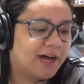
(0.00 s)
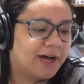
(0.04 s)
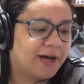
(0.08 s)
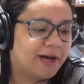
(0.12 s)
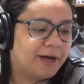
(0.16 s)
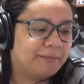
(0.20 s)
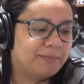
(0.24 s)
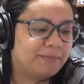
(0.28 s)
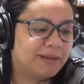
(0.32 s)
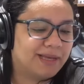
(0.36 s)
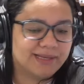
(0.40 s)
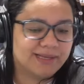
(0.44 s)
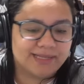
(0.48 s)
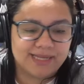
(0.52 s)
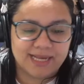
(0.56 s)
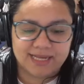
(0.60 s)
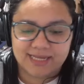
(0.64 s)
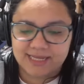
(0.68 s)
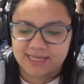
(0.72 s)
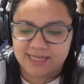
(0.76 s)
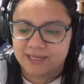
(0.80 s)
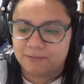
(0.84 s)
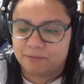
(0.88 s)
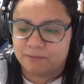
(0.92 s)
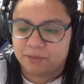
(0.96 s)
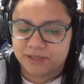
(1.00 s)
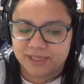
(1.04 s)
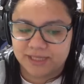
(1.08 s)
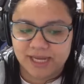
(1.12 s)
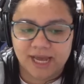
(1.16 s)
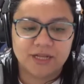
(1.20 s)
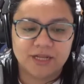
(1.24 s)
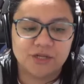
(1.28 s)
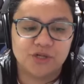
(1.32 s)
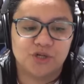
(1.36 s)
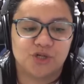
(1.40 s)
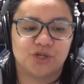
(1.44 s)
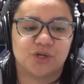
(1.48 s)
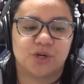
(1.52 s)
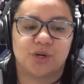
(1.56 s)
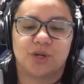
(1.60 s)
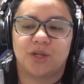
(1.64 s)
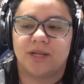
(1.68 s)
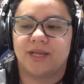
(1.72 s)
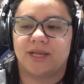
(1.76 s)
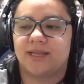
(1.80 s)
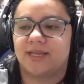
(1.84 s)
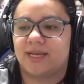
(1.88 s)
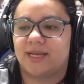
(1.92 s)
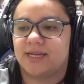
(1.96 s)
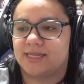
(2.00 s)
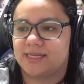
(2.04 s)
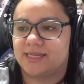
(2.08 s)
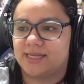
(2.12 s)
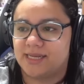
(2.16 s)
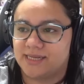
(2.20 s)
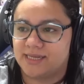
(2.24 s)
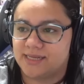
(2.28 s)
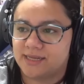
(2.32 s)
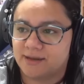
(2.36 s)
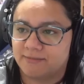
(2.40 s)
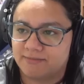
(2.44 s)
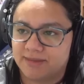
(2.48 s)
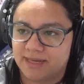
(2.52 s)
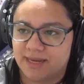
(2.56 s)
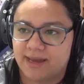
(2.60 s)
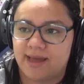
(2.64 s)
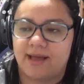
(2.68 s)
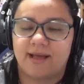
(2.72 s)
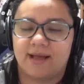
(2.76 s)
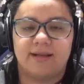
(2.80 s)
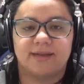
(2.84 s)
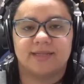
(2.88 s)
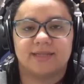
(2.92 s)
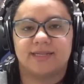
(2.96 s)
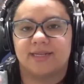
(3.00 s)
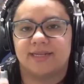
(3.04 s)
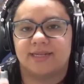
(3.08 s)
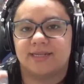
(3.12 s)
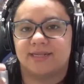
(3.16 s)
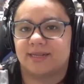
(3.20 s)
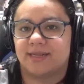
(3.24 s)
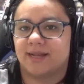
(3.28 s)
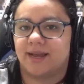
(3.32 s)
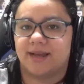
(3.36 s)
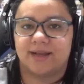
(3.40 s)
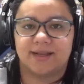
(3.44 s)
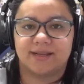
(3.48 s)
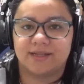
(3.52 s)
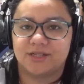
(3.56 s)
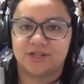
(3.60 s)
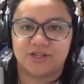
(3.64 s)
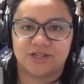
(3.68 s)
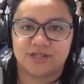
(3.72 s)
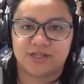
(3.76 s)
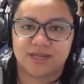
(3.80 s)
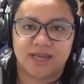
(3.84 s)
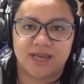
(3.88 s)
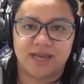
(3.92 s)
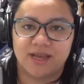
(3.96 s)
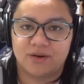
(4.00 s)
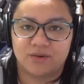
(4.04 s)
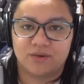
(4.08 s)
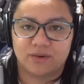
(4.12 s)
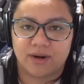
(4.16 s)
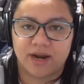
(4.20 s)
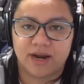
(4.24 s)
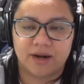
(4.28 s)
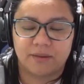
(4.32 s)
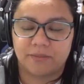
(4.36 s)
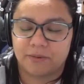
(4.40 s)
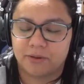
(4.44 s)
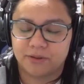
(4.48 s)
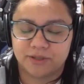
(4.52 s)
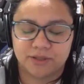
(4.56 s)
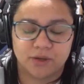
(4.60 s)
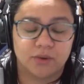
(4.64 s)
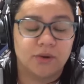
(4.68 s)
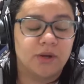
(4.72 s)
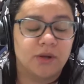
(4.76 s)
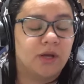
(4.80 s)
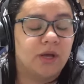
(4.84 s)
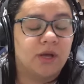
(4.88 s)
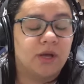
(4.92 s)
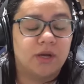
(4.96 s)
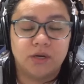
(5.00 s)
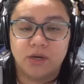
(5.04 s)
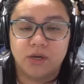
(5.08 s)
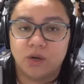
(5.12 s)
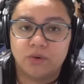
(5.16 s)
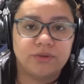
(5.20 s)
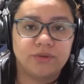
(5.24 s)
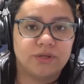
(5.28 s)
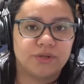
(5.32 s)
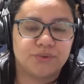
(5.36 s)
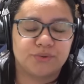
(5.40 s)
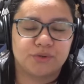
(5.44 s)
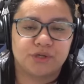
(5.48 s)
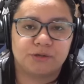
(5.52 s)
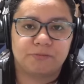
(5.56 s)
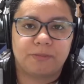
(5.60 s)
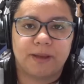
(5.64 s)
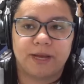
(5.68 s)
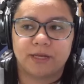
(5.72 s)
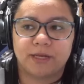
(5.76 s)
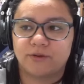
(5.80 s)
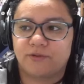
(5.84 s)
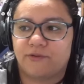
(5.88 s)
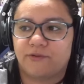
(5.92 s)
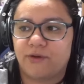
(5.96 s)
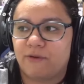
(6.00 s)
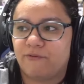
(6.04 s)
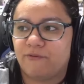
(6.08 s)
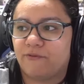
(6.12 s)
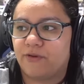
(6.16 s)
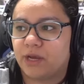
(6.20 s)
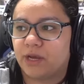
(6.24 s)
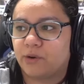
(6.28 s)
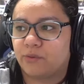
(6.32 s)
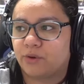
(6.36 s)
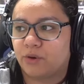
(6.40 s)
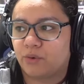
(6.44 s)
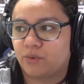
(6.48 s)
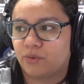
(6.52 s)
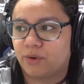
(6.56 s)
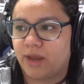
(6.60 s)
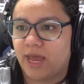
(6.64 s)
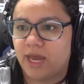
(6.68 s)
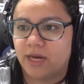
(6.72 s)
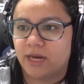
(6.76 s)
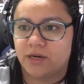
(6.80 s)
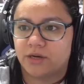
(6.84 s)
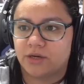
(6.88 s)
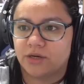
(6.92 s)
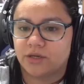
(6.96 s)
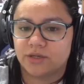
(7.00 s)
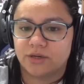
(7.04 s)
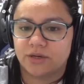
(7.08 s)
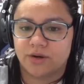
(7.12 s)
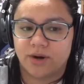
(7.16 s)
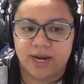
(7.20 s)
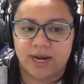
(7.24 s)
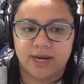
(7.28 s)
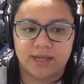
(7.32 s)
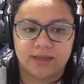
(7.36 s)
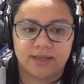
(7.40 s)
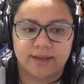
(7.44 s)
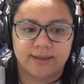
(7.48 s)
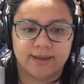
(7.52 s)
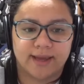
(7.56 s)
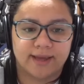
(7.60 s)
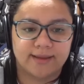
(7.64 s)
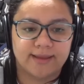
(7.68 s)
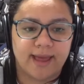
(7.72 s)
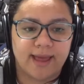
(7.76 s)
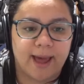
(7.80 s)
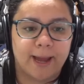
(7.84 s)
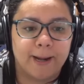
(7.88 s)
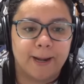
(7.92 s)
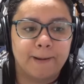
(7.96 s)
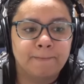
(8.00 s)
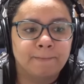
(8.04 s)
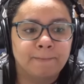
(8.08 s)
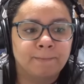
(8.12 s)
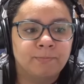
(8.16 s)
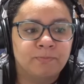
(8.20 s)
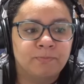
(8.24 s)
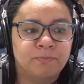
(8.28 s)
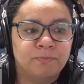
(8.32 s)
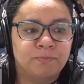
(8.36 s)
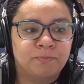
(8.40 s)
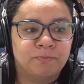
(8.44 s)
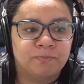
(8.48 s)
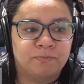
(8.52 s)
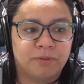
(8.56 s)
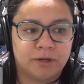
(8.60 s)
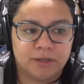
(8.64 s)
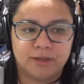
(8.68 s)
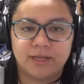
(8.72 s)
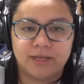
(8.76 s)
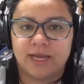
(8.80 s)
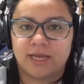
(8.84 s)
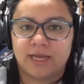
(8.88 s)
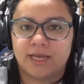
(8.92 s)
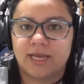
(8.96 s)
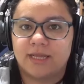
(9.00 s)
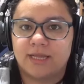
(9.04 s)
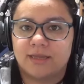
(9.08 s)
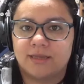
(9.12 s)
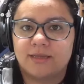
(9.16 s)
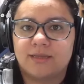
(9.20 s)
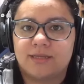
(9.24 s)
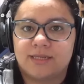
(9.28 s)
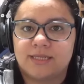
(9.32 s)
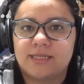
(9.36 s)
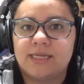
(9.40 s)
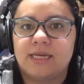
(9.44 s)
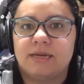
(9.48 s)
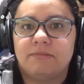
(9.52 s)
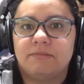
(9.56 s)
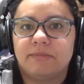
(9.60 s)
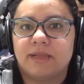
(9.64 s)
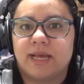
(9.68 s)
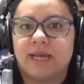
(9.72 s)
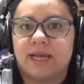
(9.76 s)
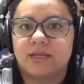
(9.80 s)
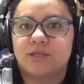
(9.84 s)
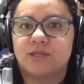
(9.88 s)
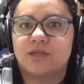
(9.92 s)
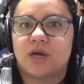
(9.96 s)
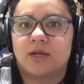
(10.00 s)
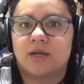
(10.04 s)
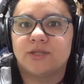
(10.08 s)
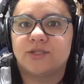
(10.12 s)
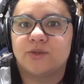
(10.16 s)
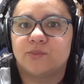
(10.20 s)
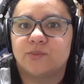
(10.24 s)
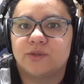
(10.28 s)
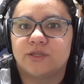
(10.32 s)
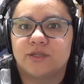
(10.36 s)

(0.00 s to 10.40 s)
Because they see the potential and they see something else, and it's, like, just incredible. So no disrespect to fanfic creators or anything like that. But, like, it seemed like Dawson was